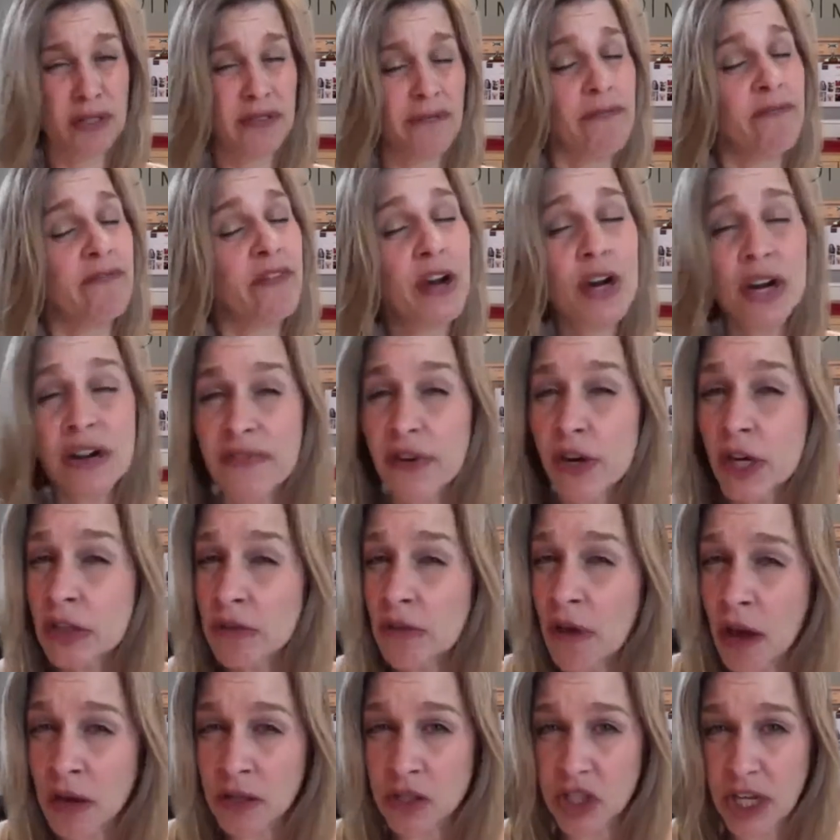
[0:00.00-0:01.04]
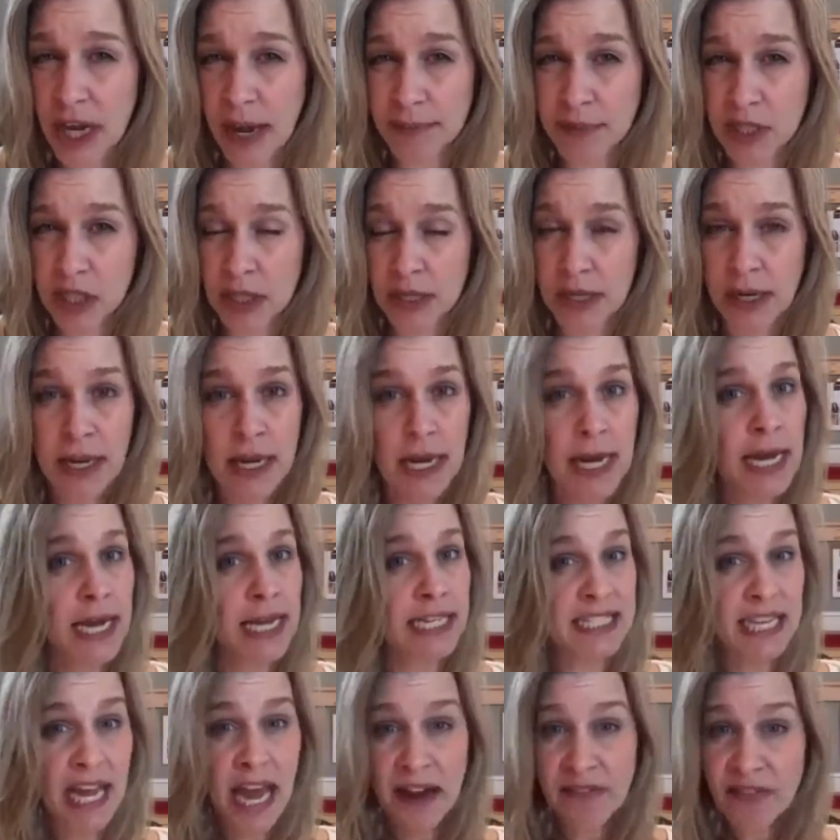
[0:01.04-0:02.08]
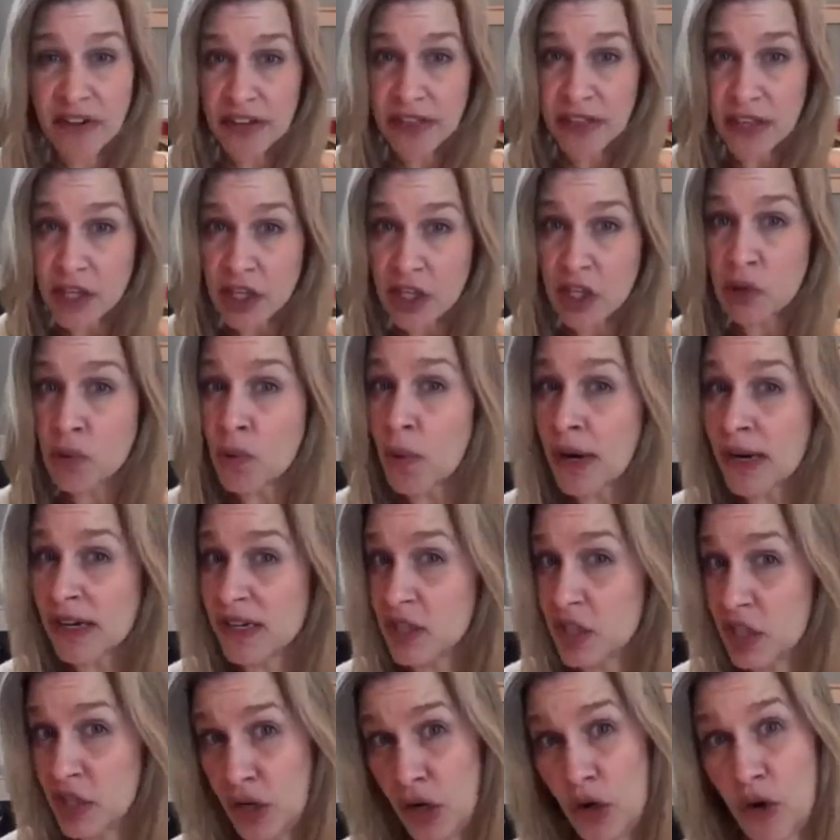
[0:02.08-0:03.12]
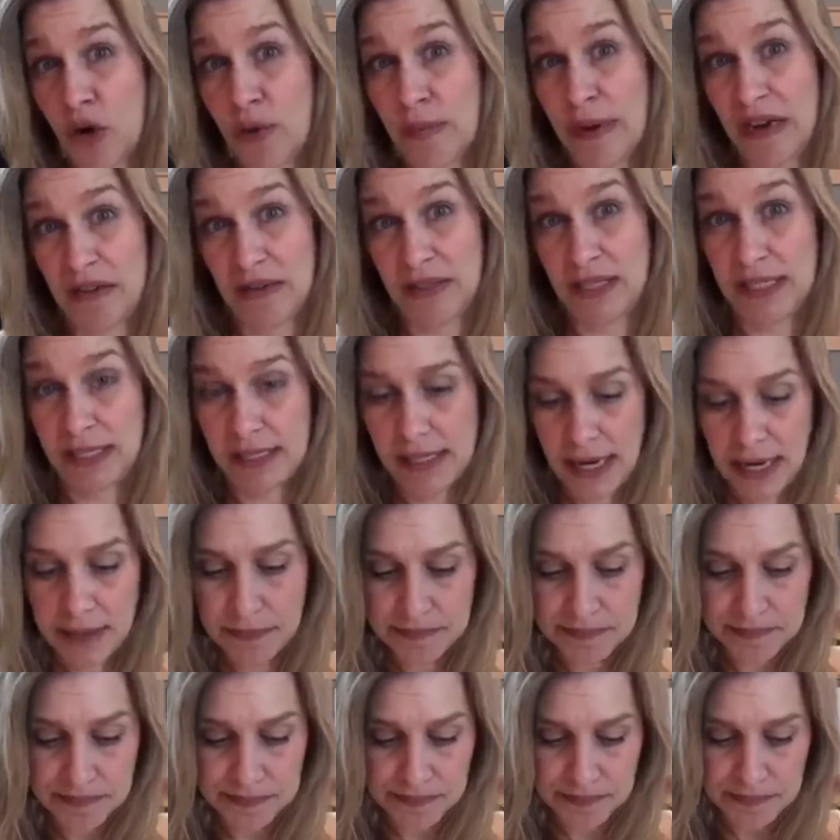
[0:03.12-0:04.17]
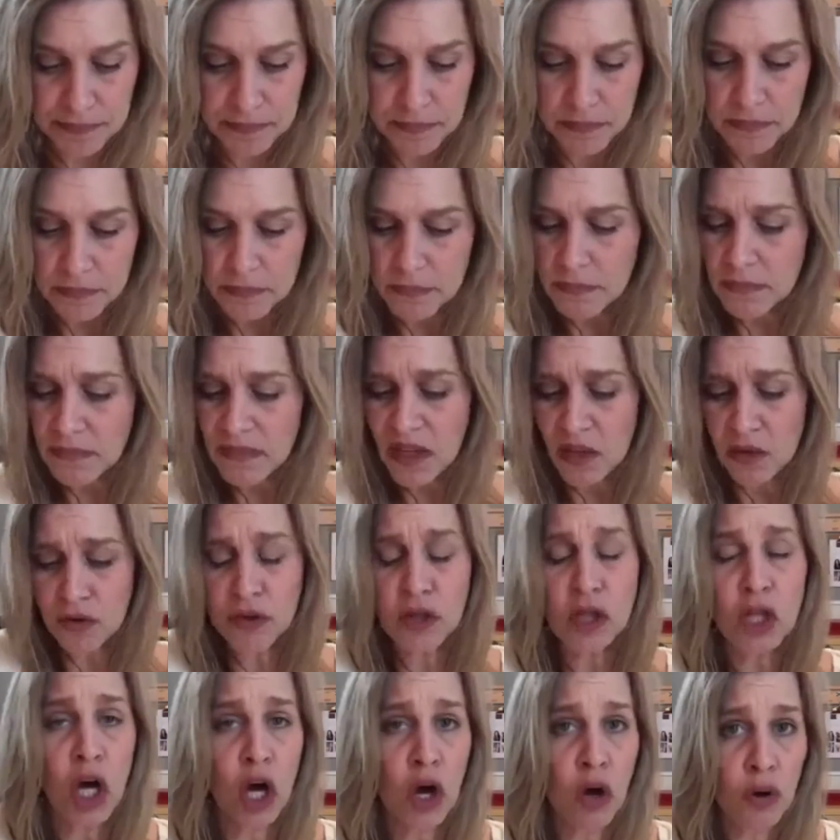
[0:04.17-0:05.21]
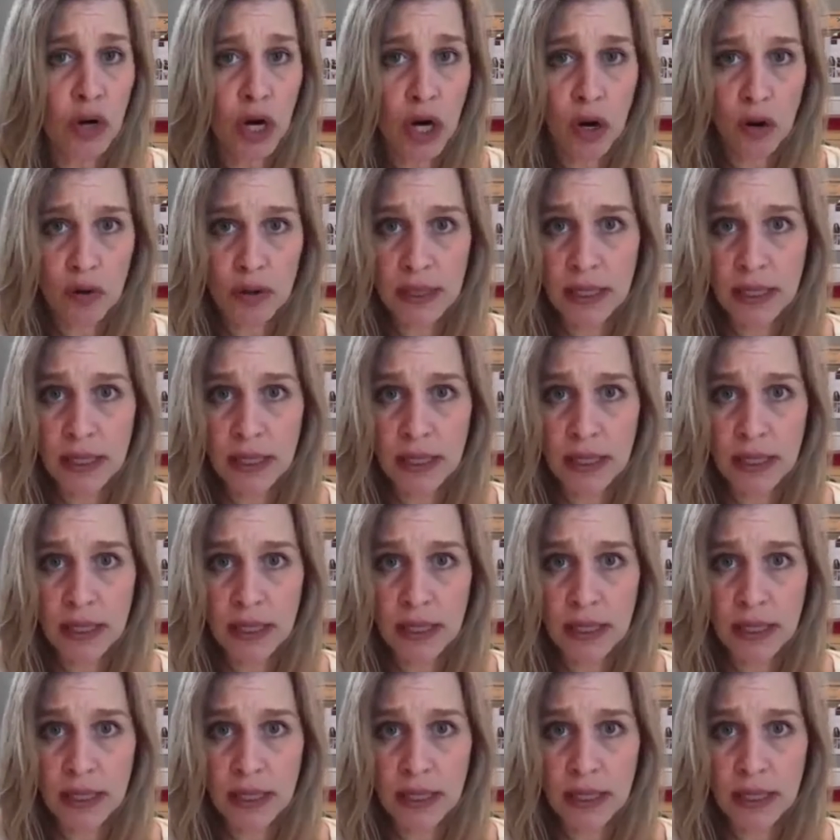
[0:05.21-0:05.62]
it's a very, very long chapter. It's everything you wanted to know about design. Logo,